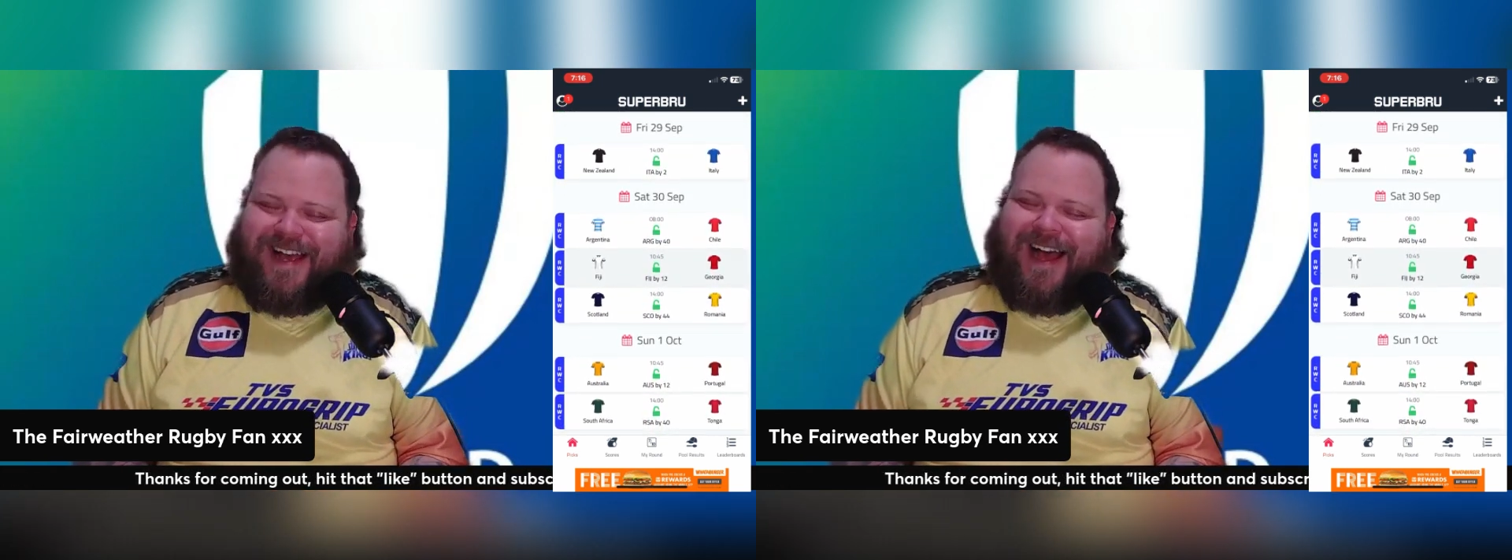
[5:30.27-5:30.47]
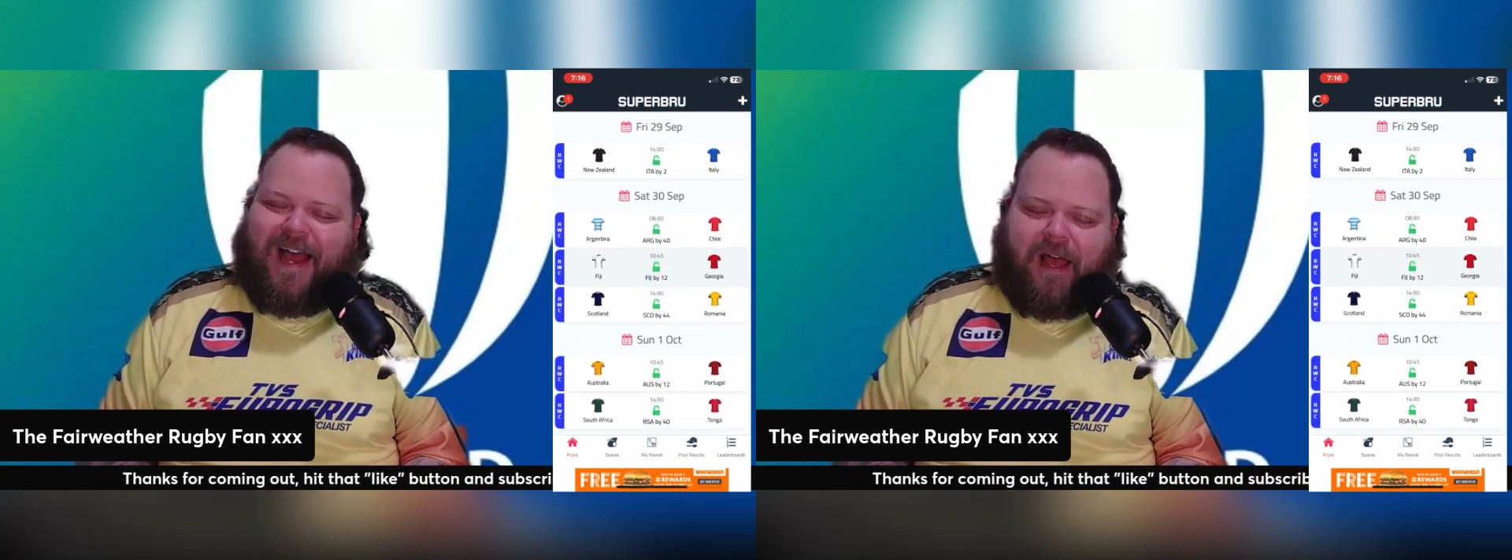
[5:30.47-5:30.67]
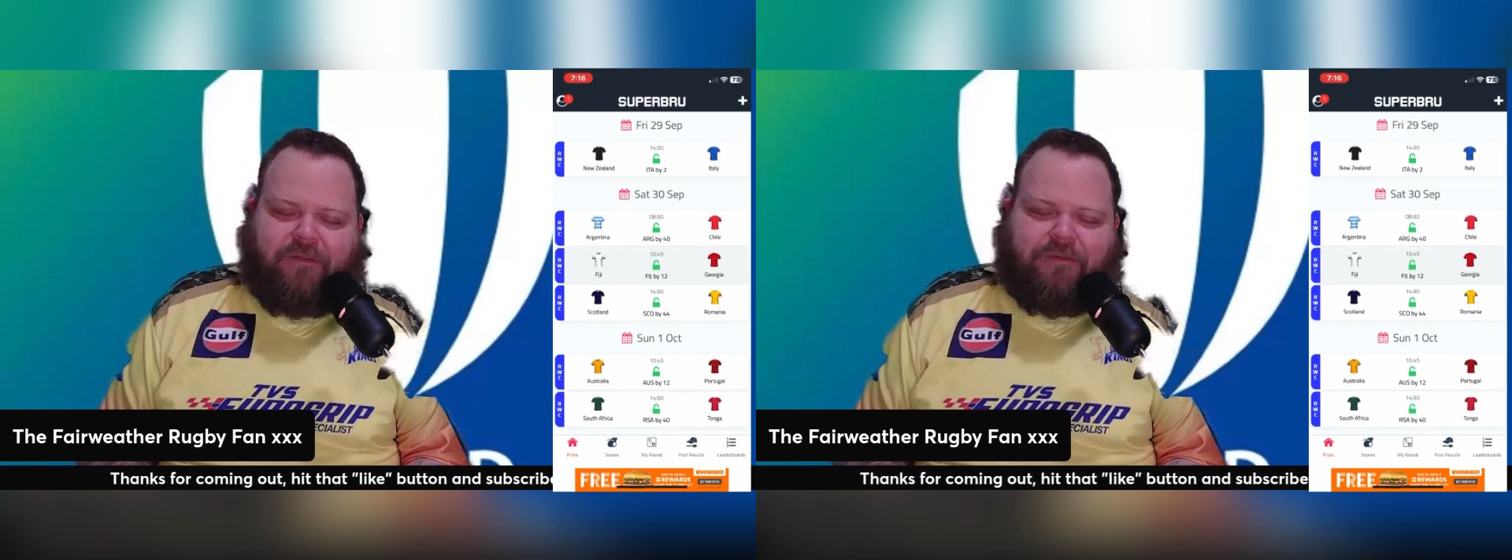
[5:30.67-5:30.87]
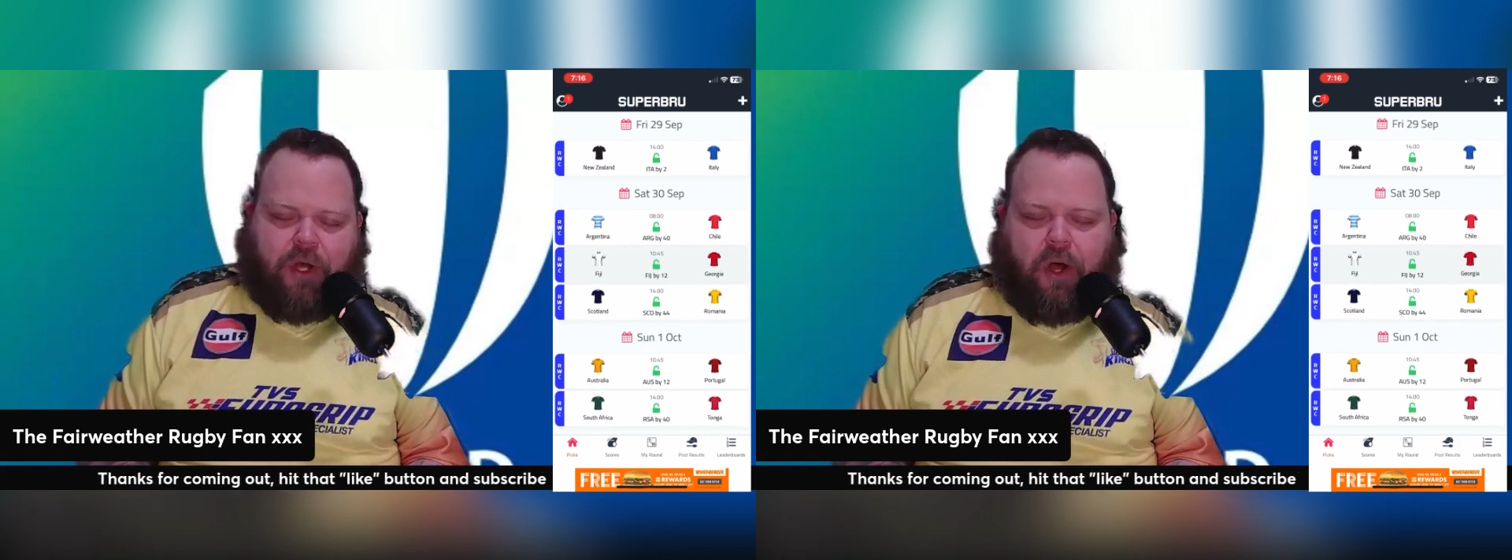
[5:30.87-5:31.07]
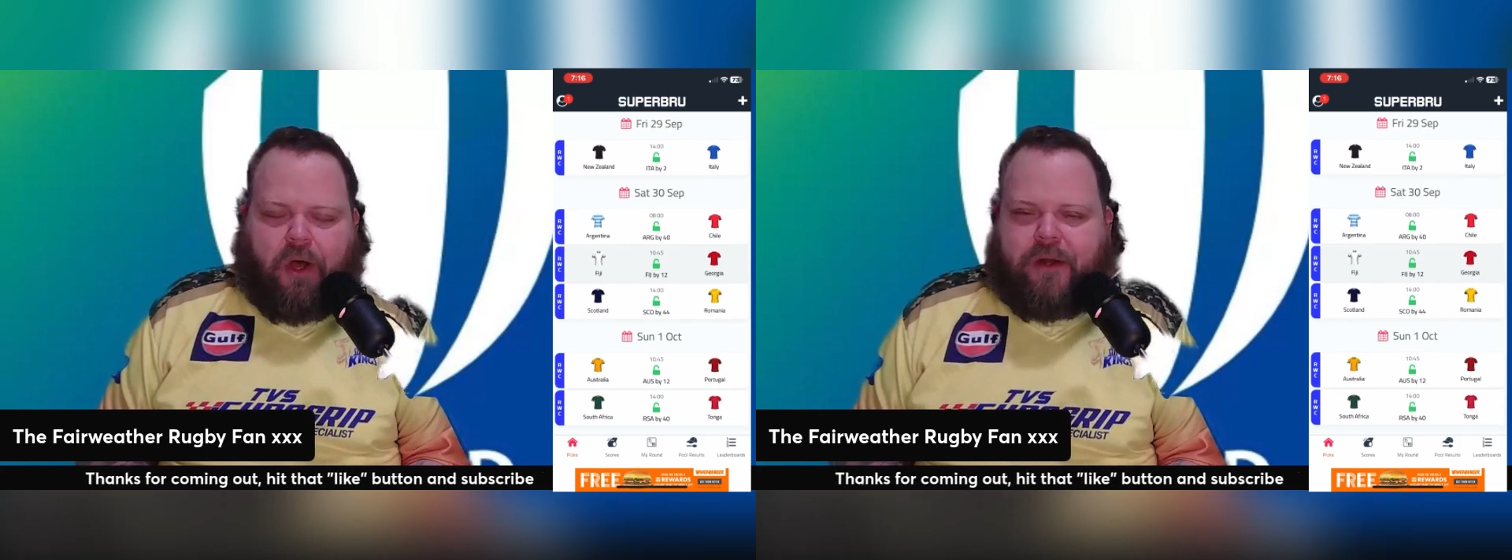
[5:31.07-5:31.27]
I have
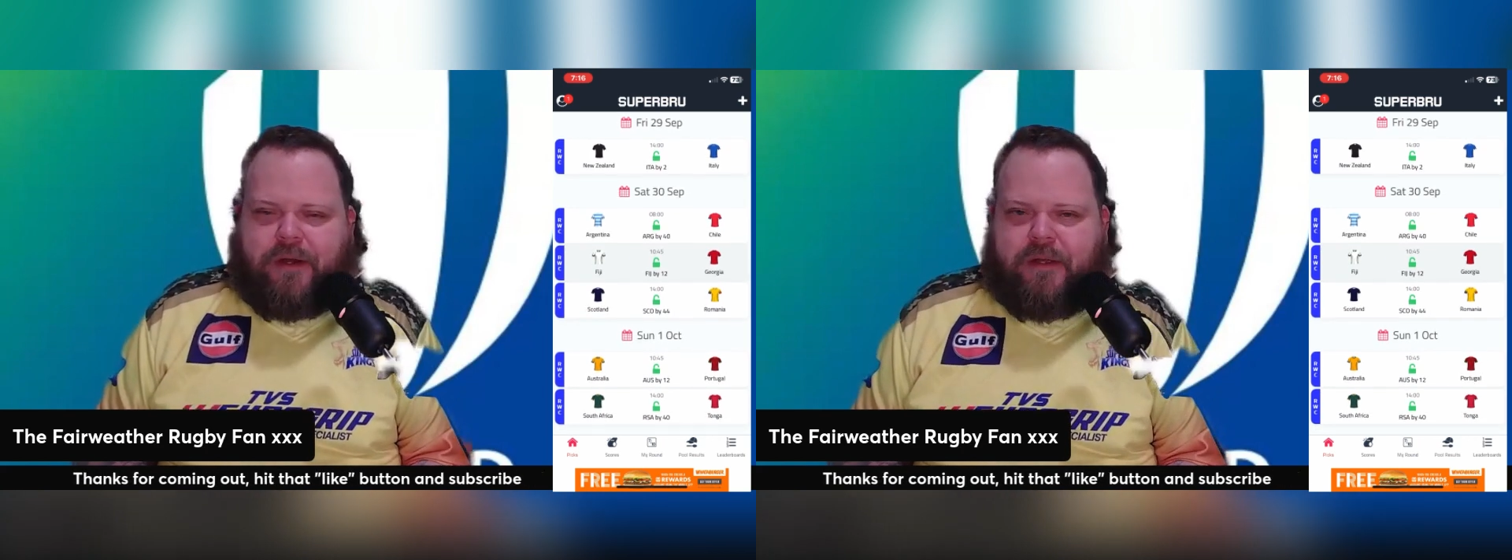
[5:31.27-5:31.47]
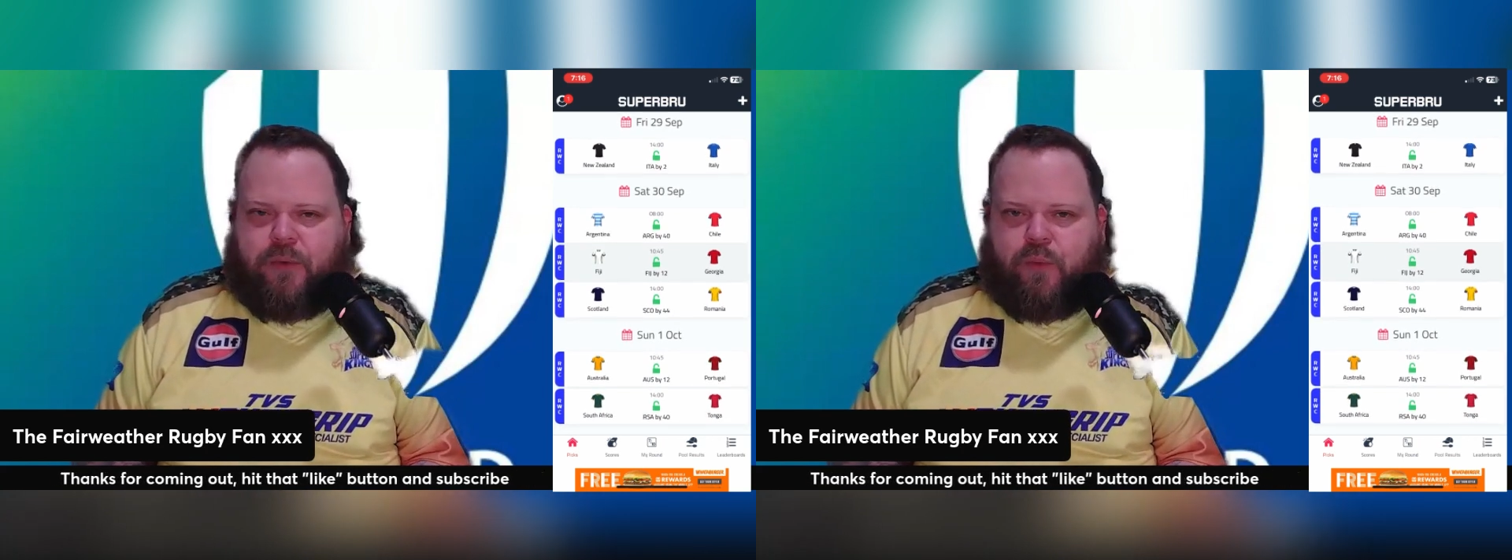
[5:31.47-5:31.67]
gone